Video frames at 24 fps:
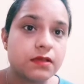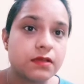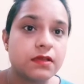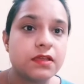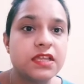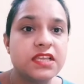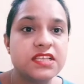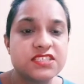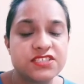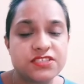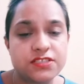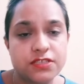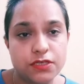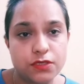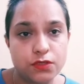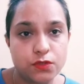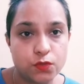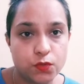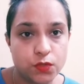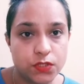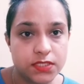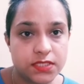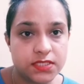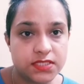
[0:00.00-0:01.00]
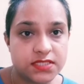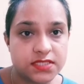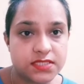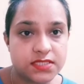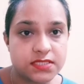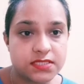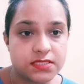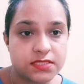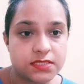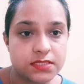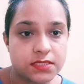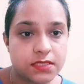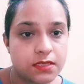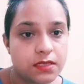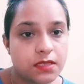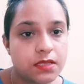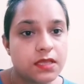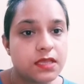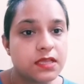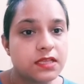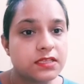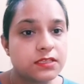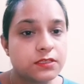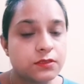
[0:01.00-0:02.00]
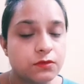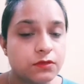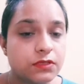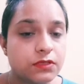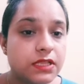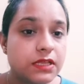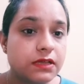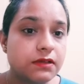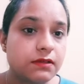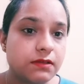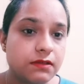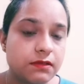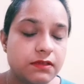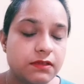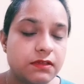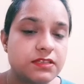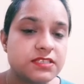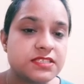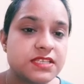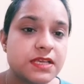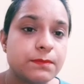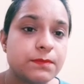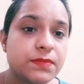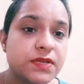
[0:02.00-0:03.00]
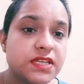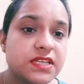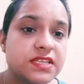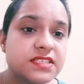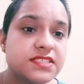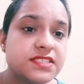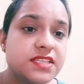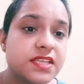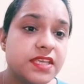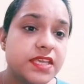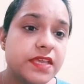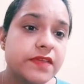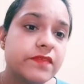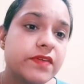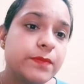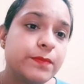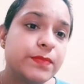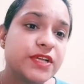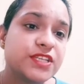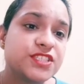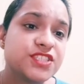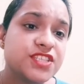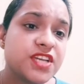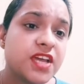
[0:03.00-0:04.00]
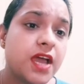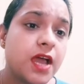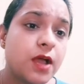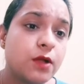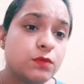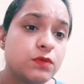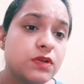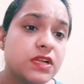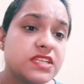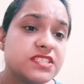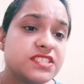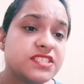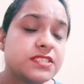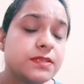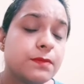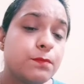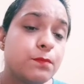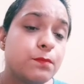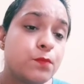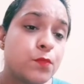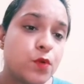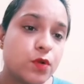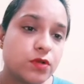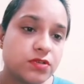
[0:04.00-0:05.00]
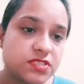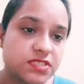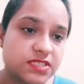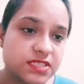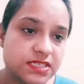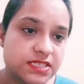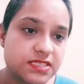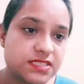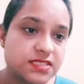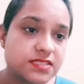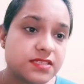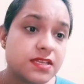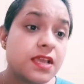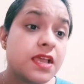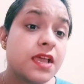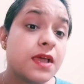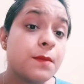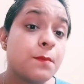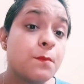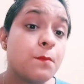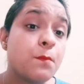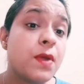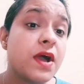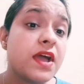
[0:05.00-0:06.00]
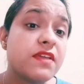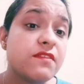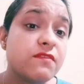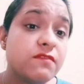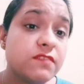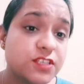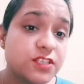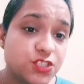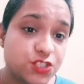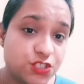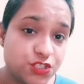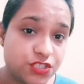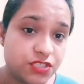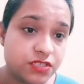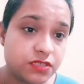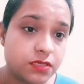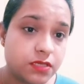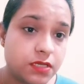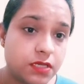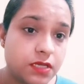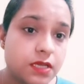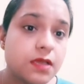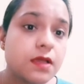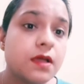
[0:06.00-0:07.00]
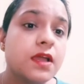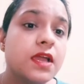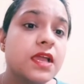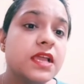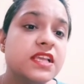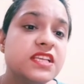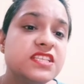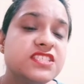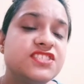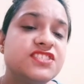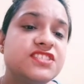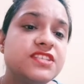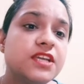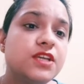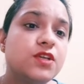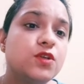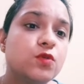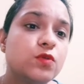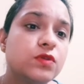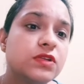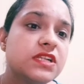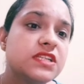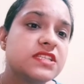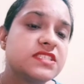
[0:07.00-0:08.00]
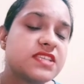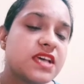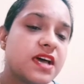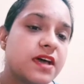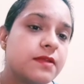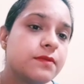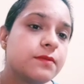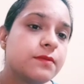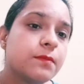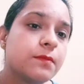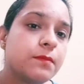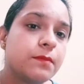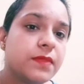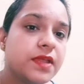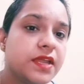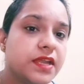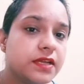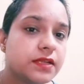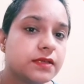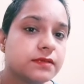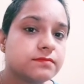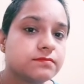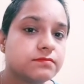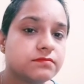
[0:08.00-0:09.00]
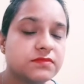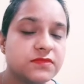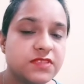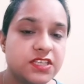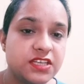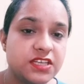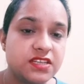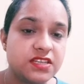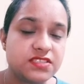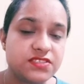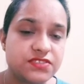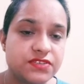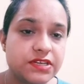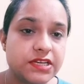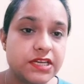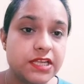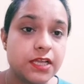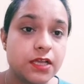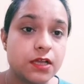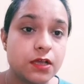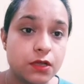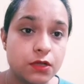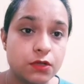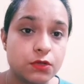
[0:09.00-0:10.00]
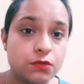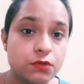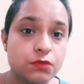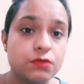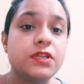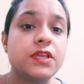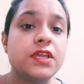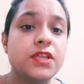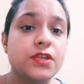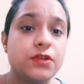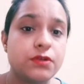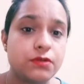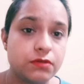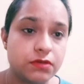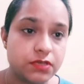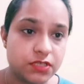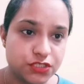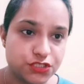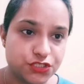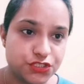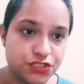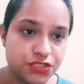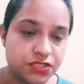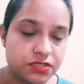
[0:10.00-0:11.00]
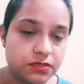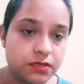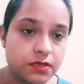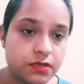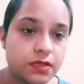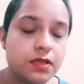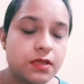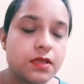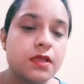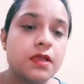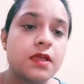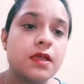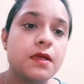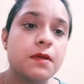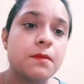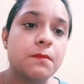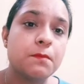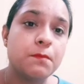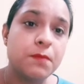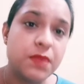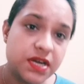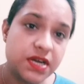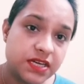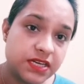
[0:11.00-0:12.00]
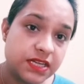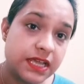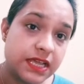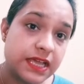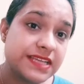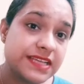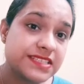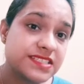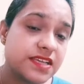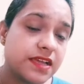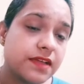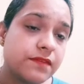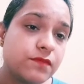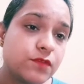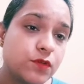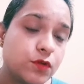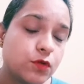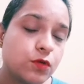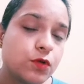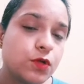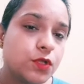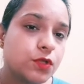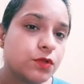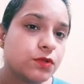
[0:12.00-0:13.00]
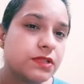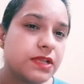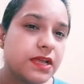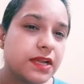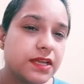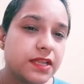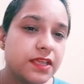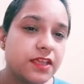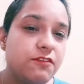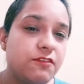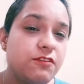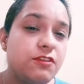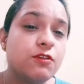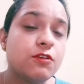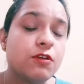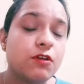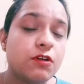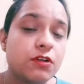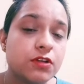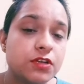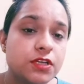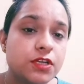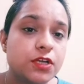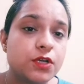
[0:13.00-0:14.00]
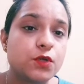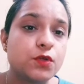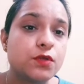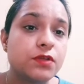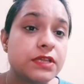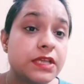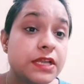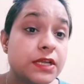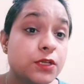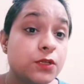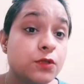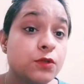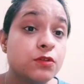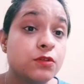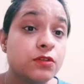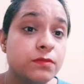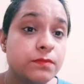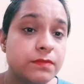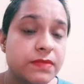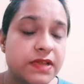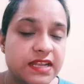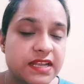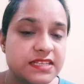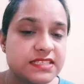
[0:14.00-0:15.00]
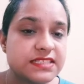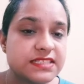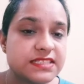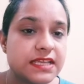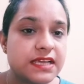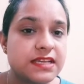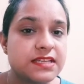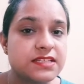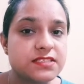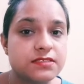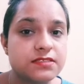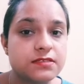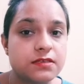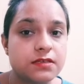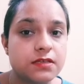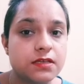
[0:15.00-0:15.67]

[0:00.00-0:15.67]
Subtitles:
instant noodles. So the example is, the given picture outlines the process by which instant noodles are made. It is really a good introduction. But as I have told you that in order to get good bands, as